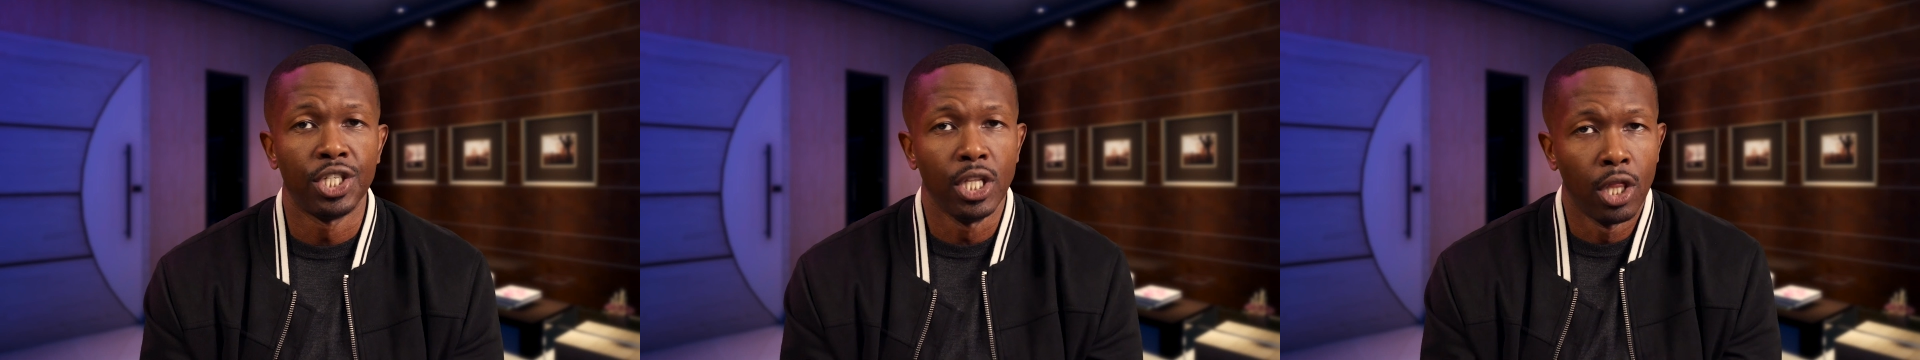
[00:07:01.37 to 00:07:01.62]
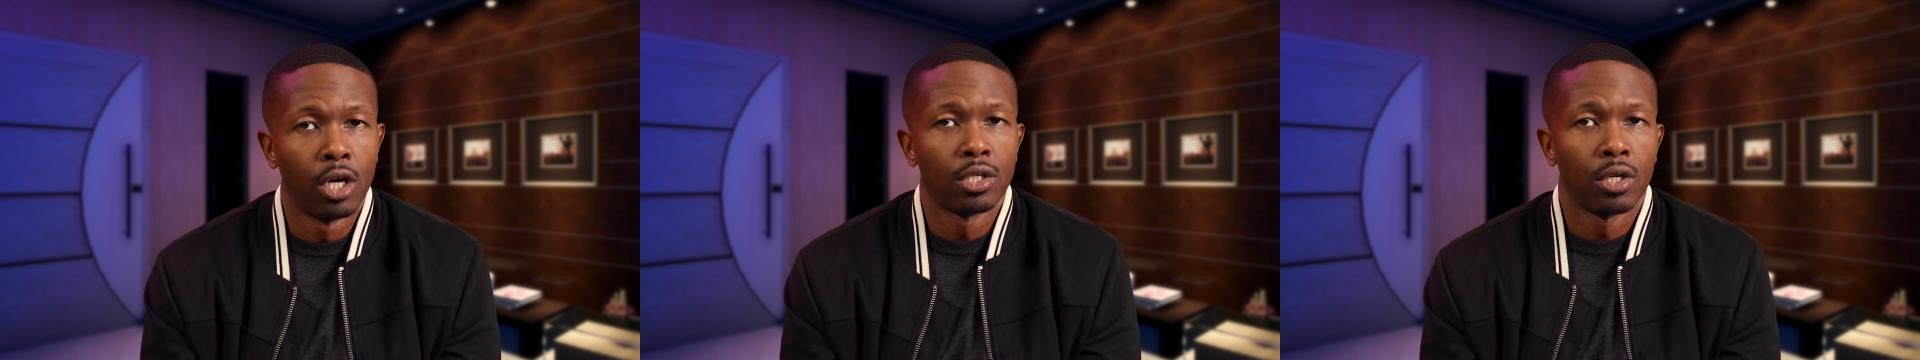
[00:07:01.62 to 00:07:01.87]
she
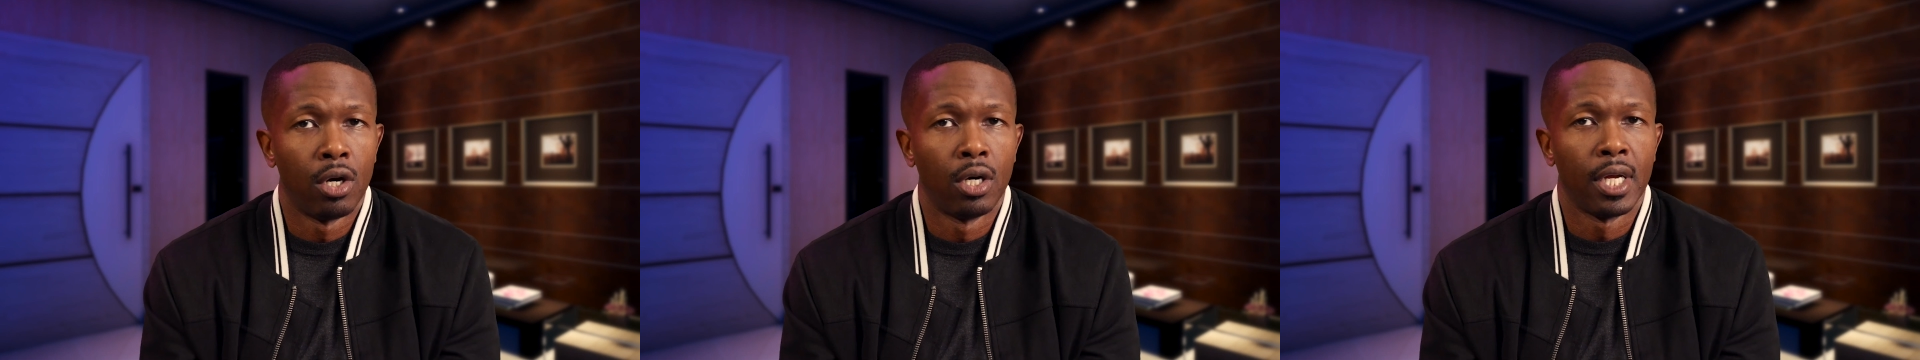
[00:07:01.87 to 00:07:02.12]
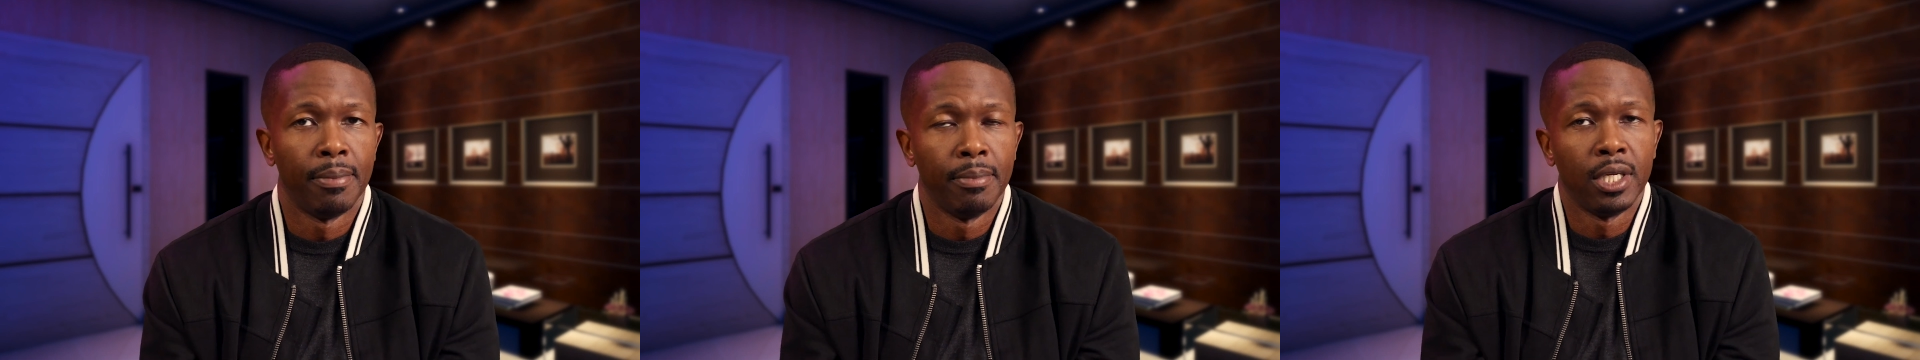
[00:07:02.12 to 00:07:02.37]
lost all
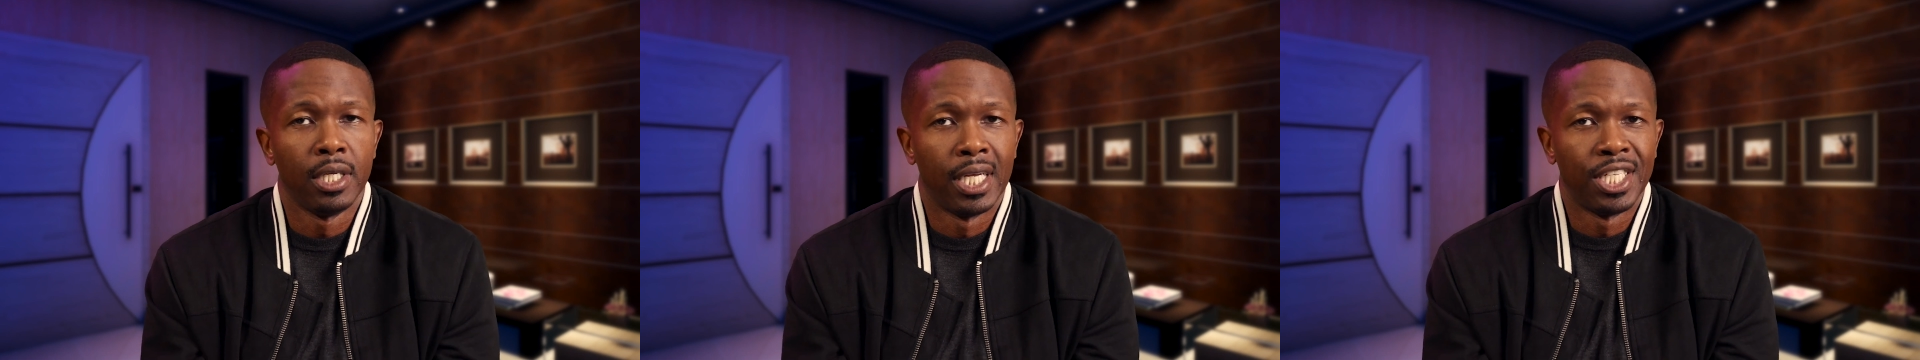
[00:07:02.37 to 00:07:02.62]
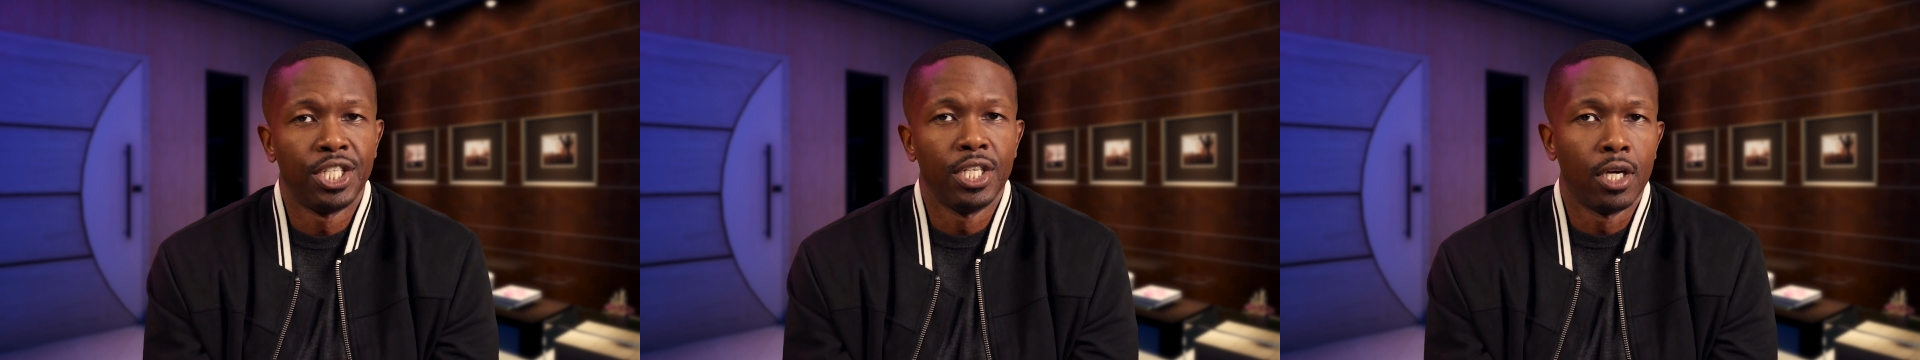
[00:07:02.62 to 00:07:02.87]
that money
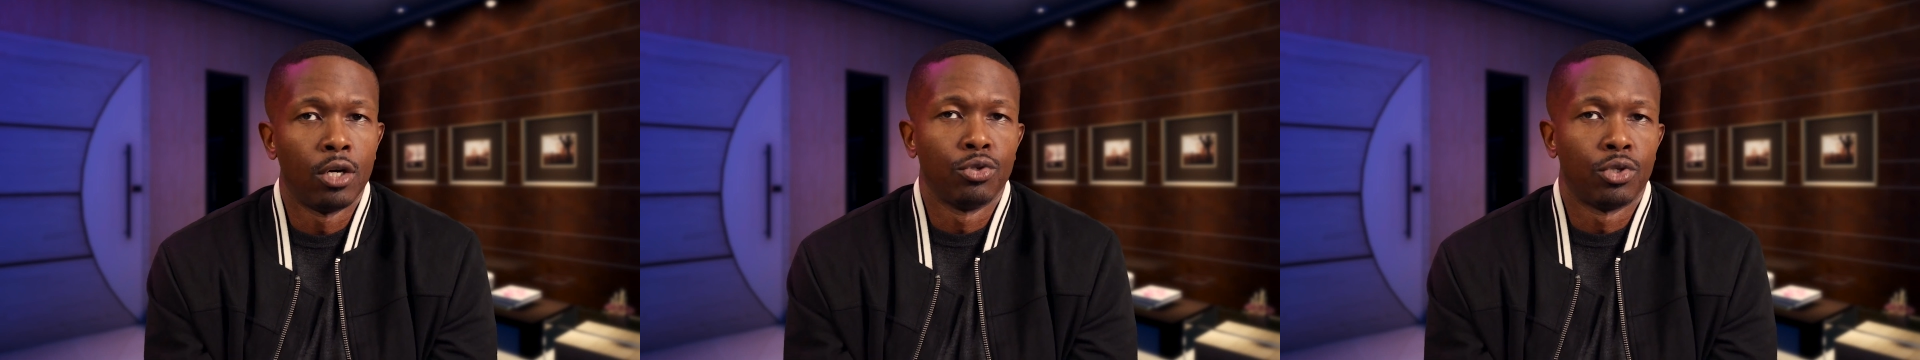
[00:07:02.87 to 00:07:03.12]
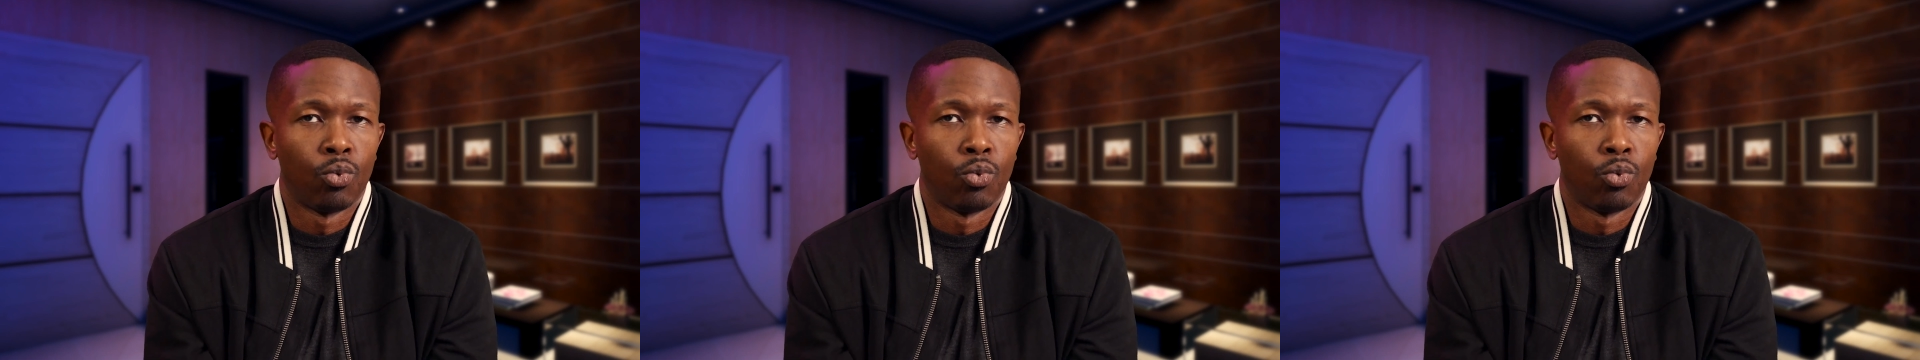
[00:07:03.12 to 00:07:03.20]
that she goes to